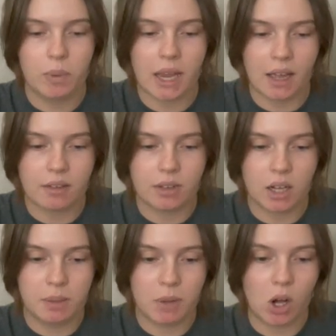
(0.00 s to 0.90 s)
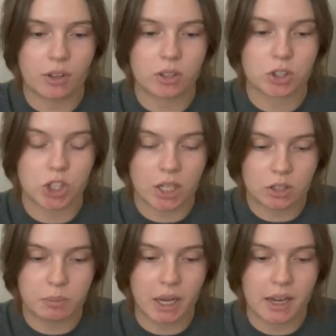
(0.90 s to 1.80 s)
We have author
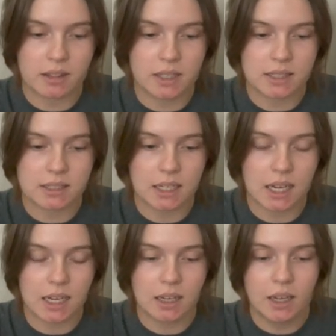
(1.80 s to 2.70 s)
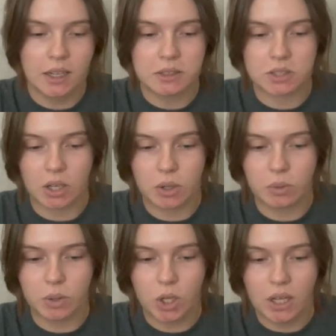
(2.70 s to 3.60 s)
gender by ethnicity.
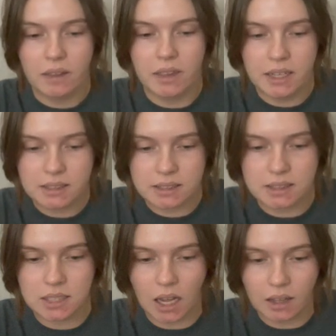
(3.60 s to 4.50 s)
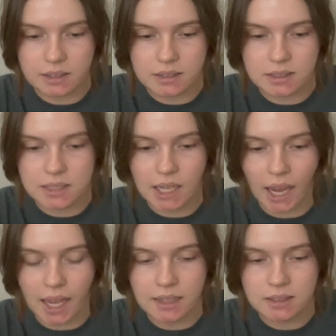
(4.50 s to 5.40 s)
So this does
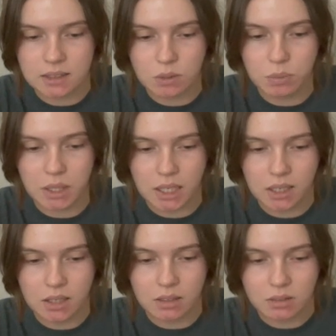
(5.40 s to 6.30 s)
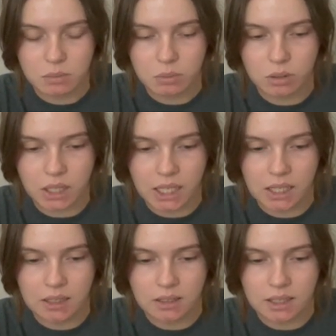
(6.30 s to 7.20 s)
tend to be
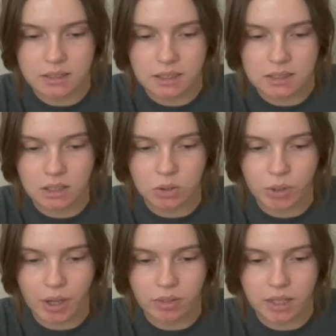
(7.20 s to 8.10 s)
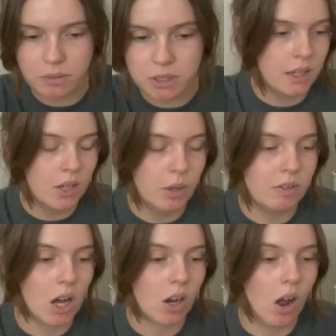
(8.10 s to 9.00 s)
pretty consistent throughout them. So we've
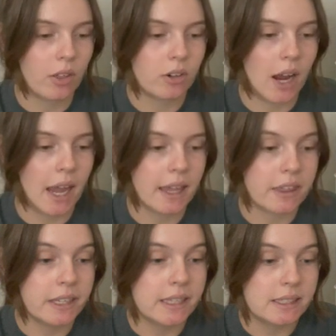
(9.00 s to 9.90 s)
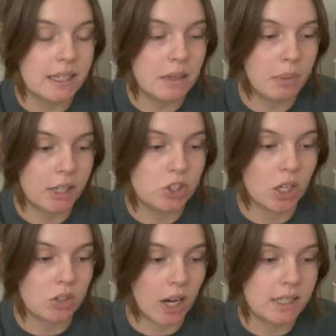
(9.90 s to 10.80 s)
got author ethnicity by
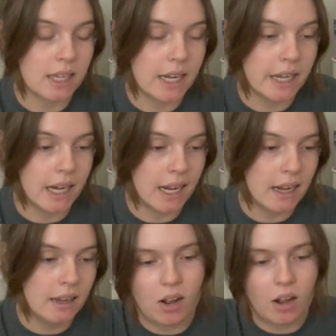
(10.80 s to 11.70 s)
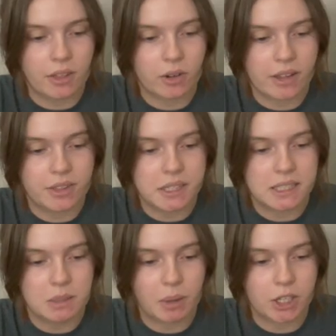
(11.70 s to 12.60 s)
gender identity, author
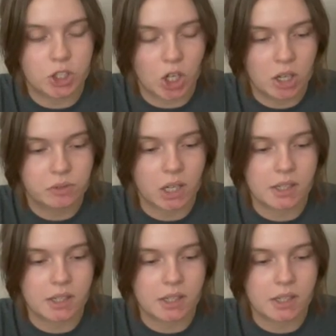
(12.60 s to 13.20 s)
ethnicity by genre.